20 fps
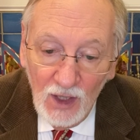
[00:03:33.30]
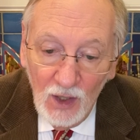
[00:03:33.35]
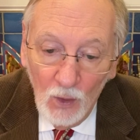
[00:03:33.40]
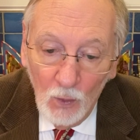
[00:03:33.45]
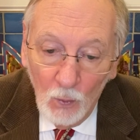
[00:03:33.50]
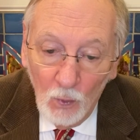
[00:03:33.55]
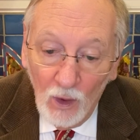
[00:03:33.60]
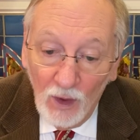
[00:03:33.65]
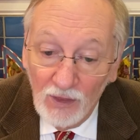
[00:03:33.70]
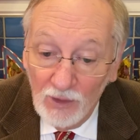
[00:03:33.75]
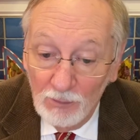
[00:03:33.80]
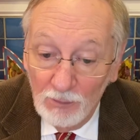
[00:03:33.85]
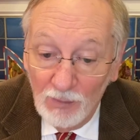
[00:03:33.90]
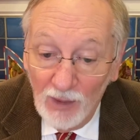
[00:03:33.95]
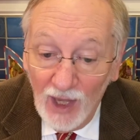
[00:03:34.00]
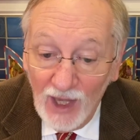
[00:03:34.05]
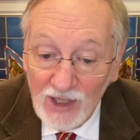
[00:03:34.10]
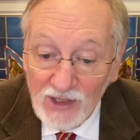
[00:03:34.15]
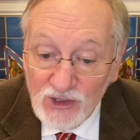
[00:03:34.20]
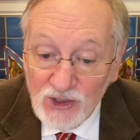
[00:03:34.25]
while the
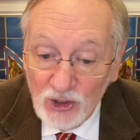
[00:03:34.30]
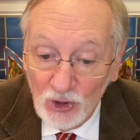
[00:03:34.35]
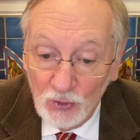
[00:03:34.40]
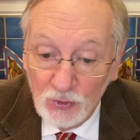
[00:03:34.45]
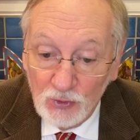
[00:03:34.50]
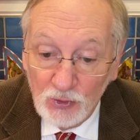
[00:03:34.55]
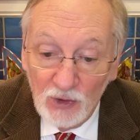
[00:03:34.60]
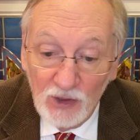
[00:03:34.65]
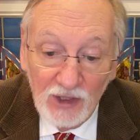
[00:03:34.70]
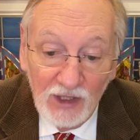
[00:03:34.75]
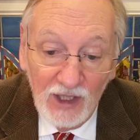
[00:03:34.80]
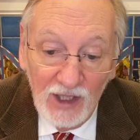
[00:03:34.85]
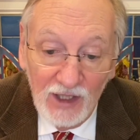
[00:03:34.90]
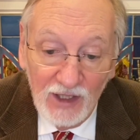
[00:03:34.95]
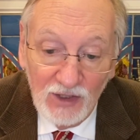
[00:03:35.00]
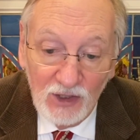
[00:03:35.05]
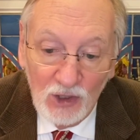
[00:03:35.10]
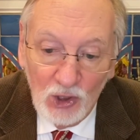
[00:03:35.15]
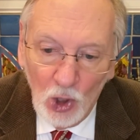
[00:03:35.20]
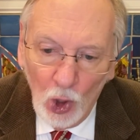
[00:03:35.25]
bad children
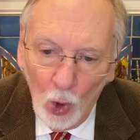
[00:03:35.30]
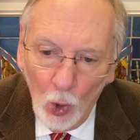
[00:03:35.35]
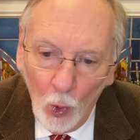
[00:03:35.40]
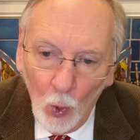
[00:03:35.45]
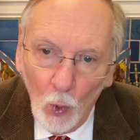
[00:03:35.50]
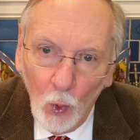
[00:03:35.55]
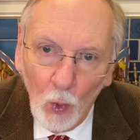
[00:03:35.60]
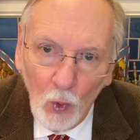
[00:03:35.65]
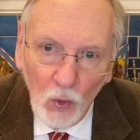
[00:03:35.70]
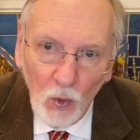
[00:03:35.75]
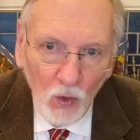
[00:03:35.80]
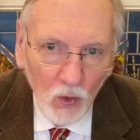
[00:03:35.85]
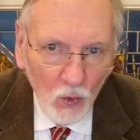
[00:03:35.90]
get coal